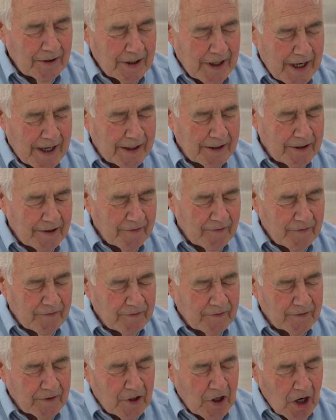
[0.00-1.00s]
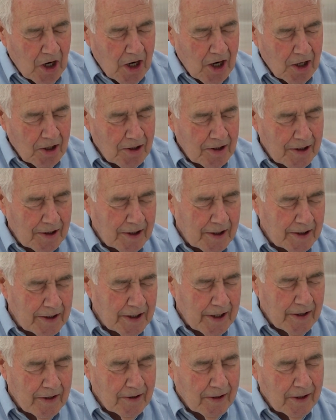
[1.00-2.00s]
active Guard and
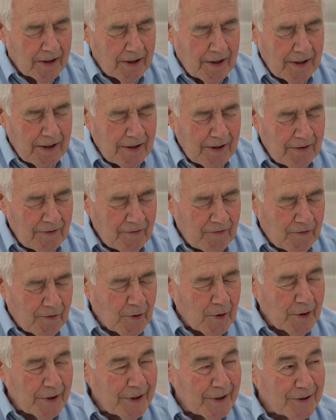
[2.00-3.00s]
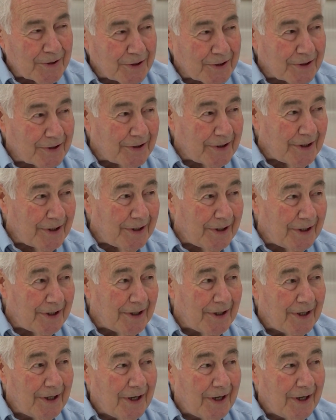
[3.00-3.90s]
another four years in the